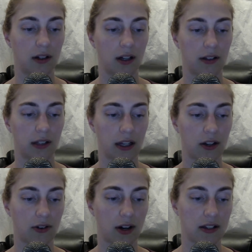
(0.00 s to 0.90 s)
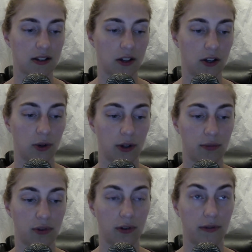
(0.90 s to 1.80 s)
unlike Grace, who had
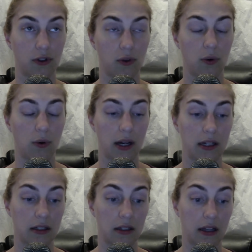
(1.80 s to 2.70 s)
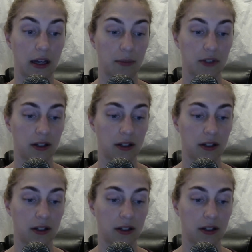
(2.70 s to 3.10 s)
proved quite inapt.